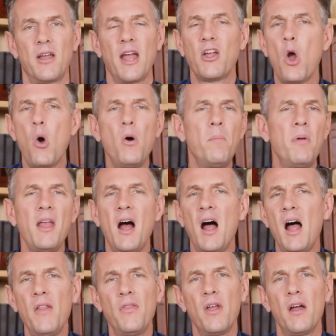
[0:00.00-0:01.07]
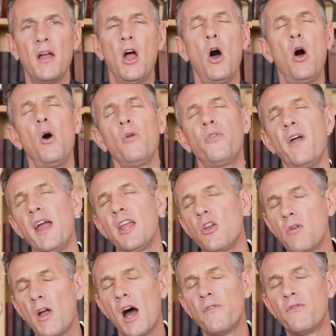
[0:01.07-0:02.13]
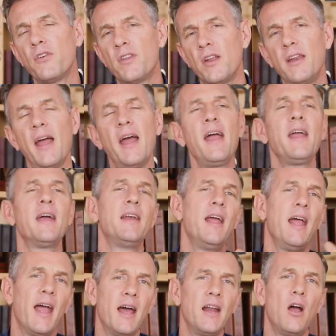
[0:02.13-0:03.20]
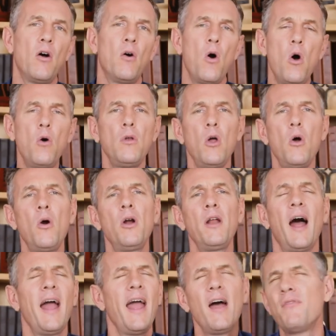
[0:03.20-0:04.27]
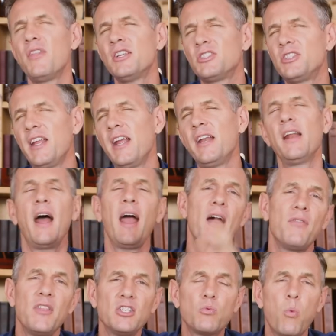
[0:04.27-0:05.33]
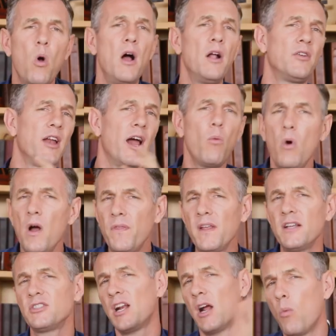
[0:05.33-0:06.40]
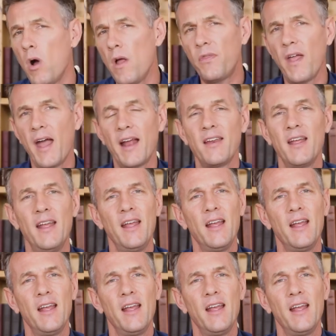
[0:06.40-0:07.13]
Okay, going beyond the, oh, thank you God for today, and oh Lord, I have this need, and I have this want, and I want this, and I want that.